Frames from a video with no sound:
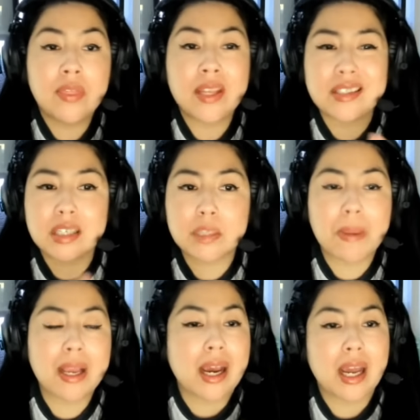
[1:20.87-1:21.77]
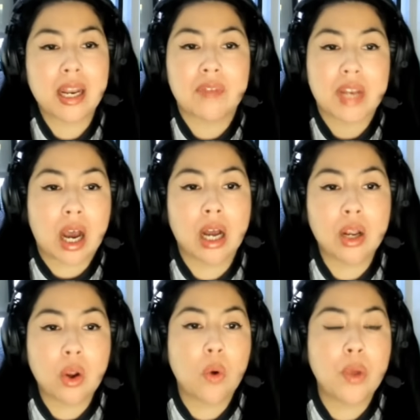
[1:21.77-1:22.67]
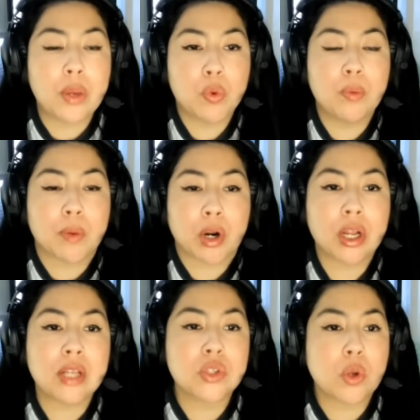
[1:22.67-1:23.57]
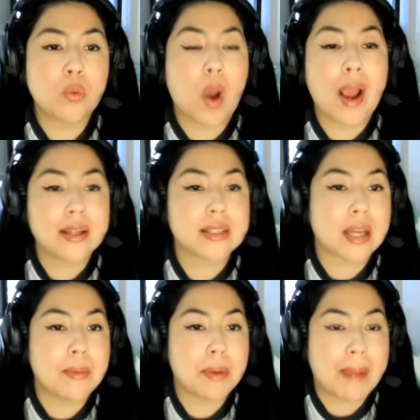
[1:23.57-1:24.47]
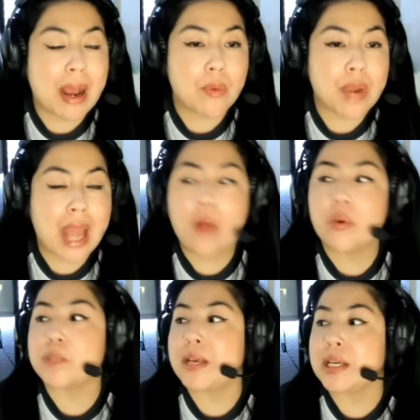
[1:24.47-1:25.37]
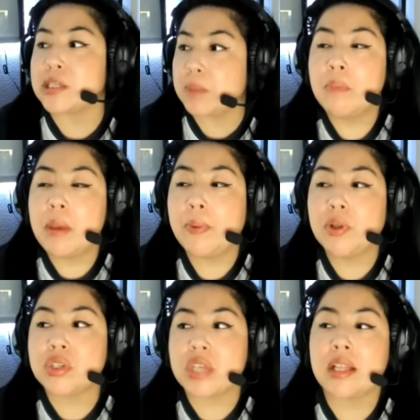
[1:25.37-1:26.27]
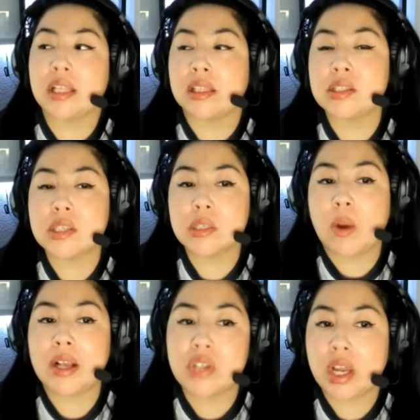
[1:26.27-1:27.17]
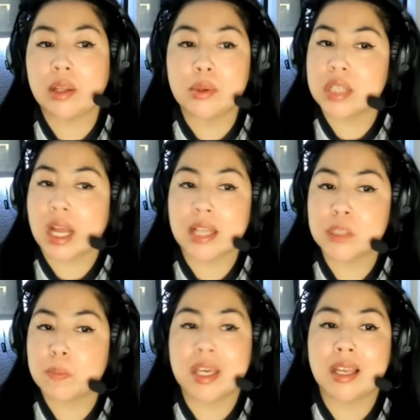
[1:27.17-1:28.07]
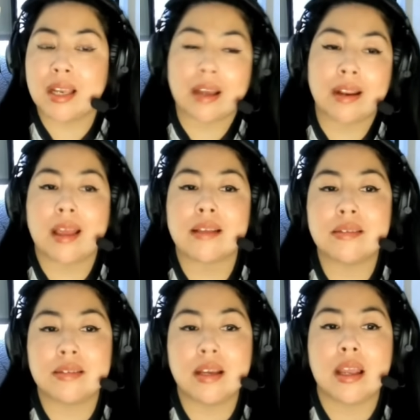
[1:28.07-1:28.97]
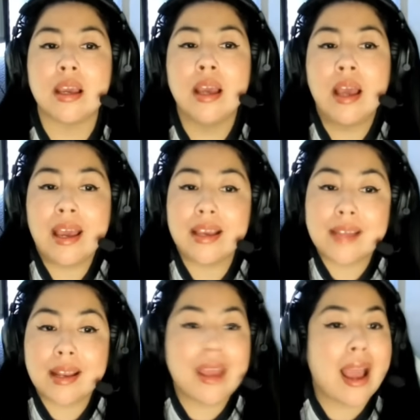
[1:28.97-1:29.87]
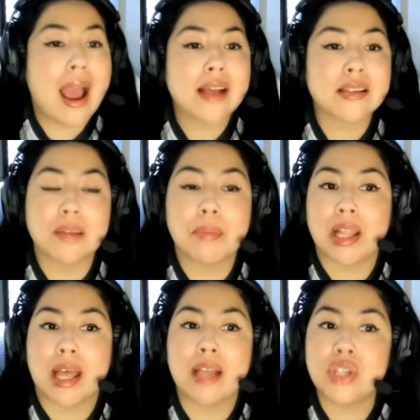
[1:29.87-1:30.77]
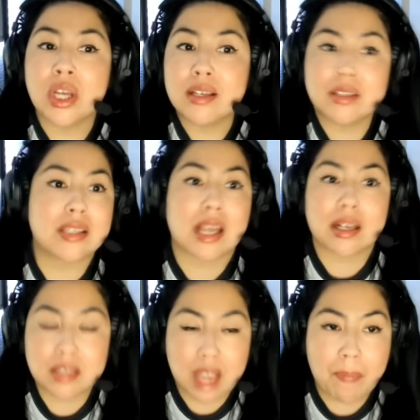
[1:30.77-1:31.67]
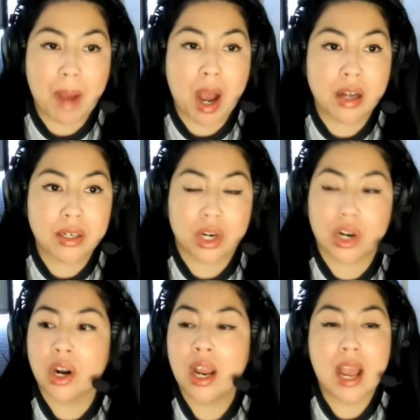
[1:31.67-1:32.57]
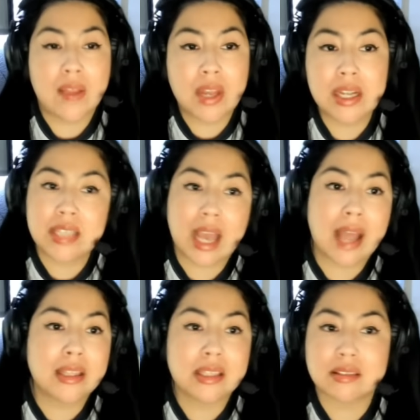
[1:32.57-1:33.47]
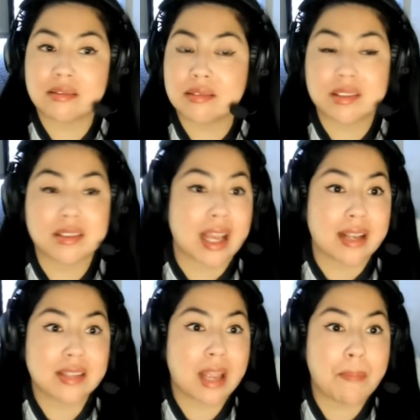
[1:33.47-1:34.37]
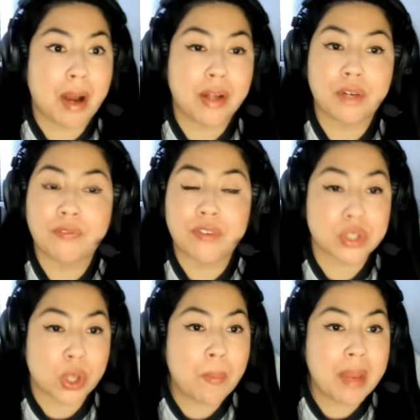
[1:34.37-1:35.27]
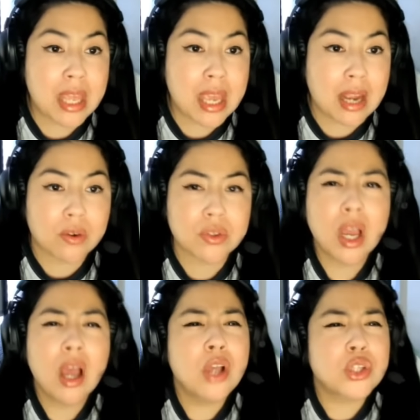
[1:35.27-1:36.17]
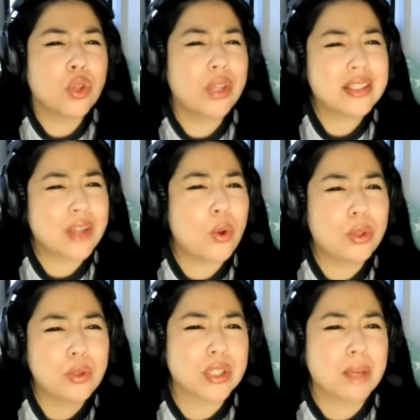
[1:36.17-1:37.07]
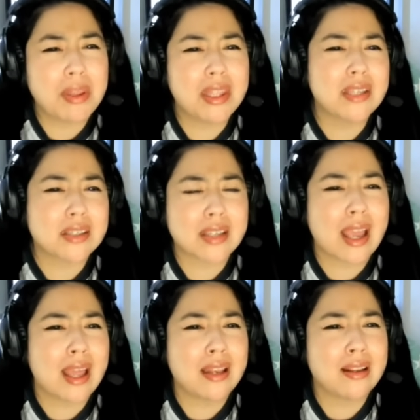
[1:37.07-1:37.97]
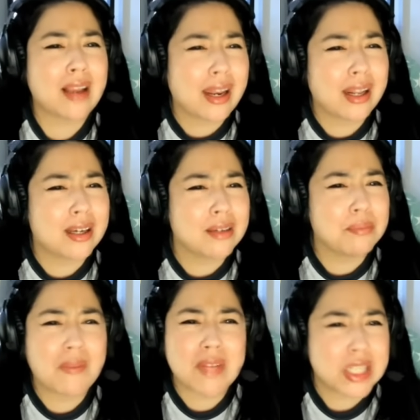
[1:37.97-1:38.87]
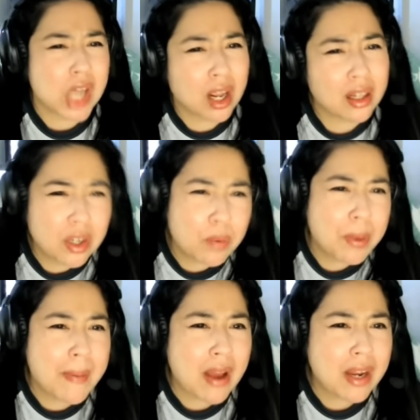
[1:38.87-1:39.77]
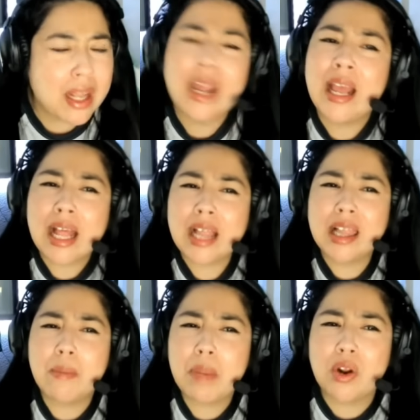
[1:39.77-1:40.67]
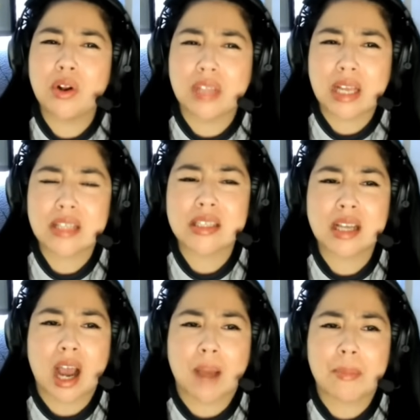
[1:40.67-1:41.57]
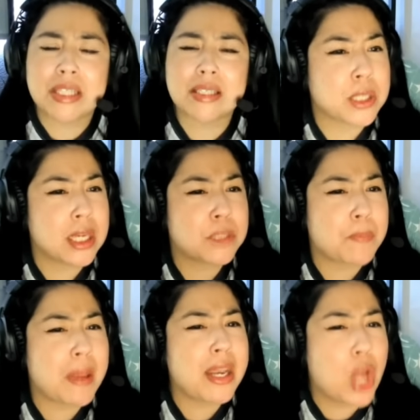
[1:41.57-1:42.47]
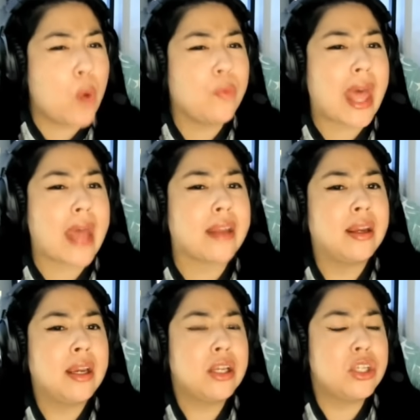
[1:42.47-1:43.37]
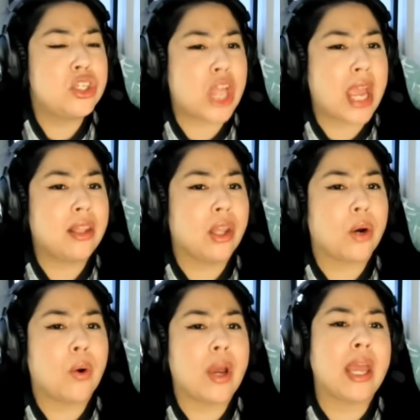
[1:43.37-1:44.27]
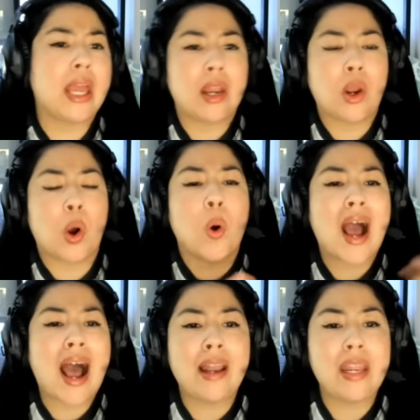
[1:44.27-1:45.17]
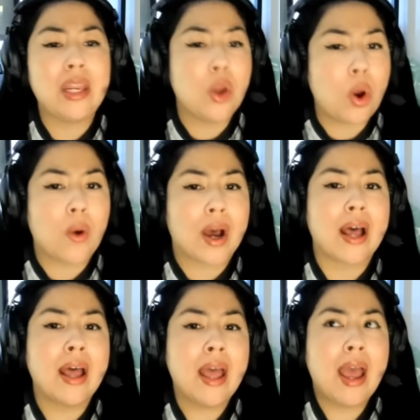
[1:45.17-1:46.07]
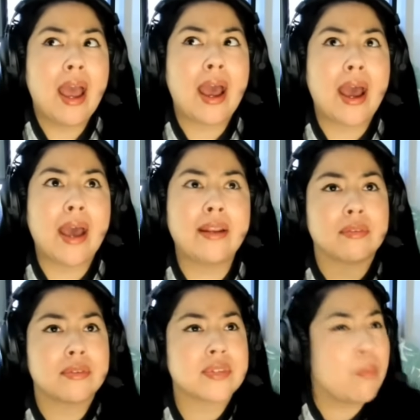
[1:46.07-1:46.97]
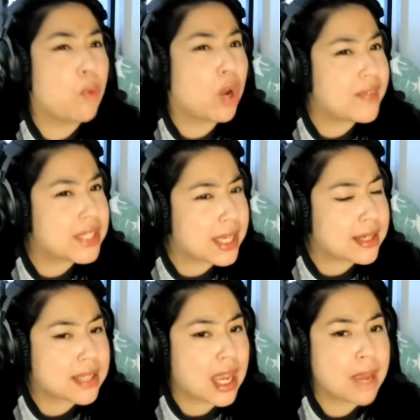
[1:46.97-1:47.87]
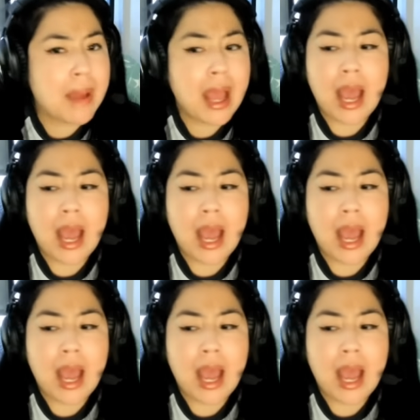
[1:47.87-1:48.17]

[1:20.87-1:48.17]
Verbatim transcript: This has been kind of an ongoing rumor, and so why it's coming about now is because people are saying that this is why J Lo's not speaking out against Diddy, is that he has some alleged sex tape on her, and that he's had this sex tape on her for so many years. So let's go through some of this and kind of maybe talk a little bit about it. Let me know your thoughts in the comments. It's been known that J Lo and Ojani Noa had somewhat of a sex tape.